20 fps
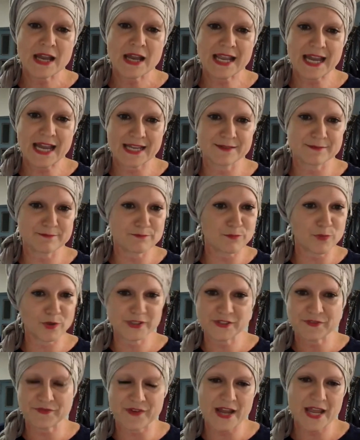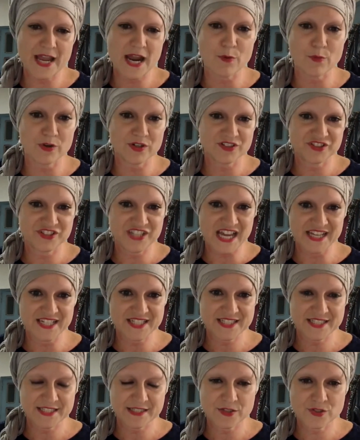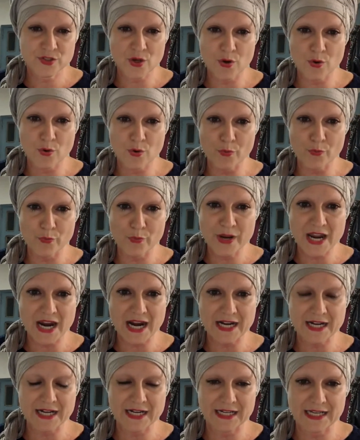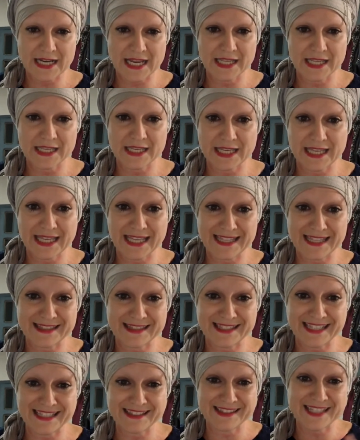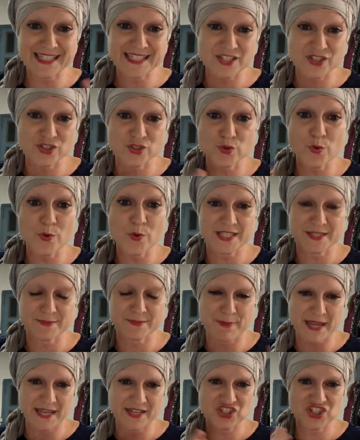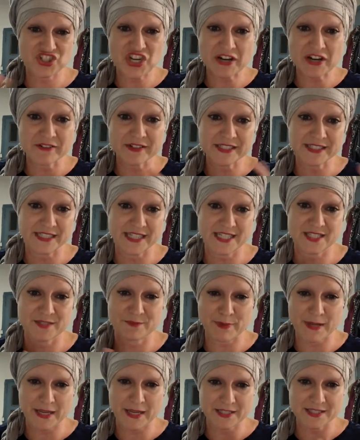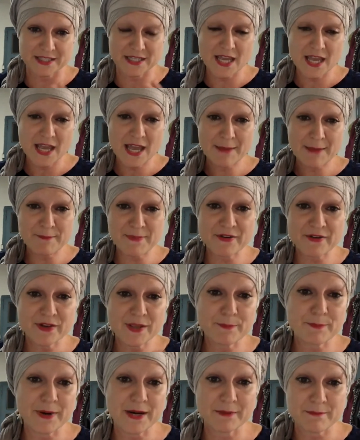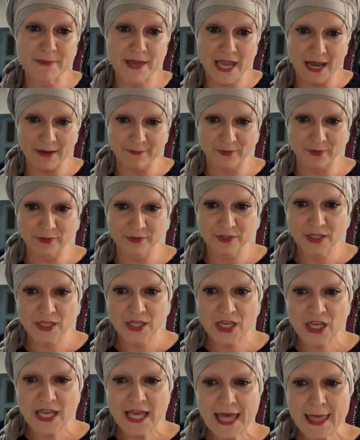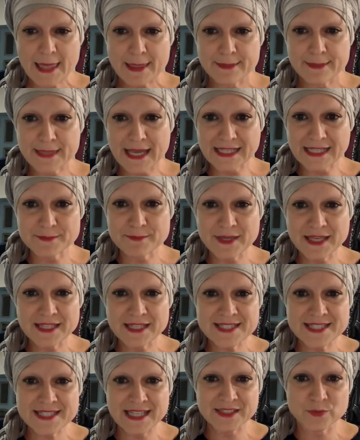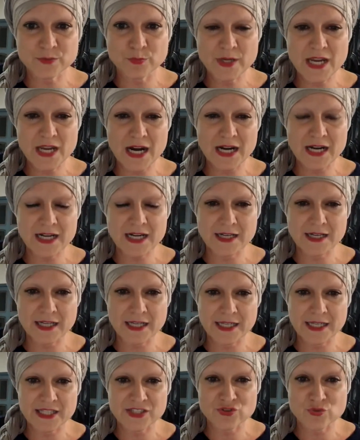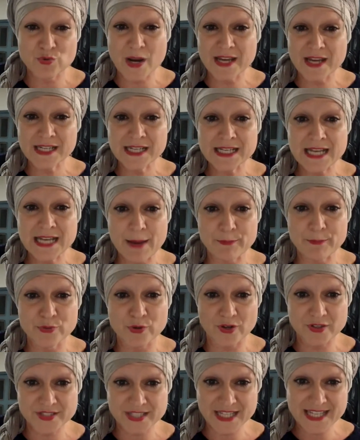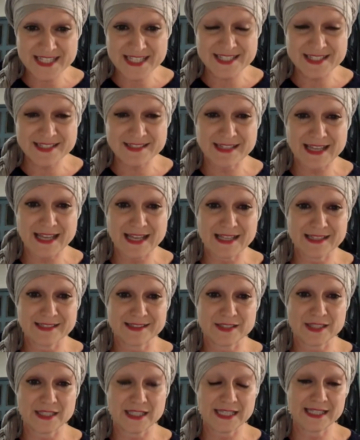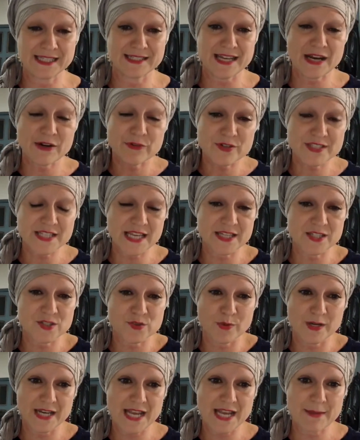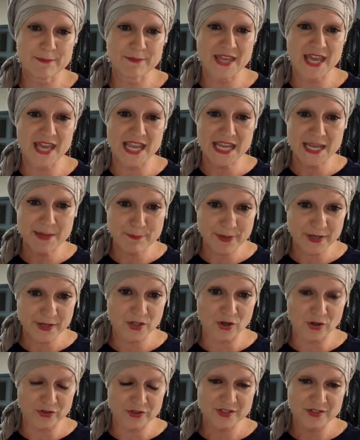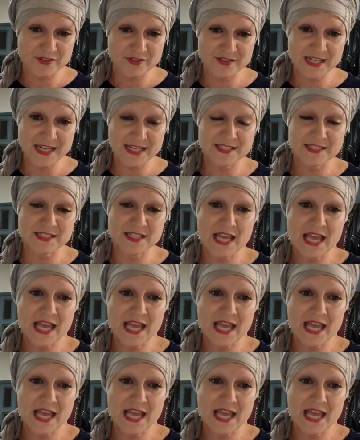can modify our dance. So we are like in this two space, sharing the space, very permeable. That means that we are training a process that in neuroscience we name the hyperconsciousness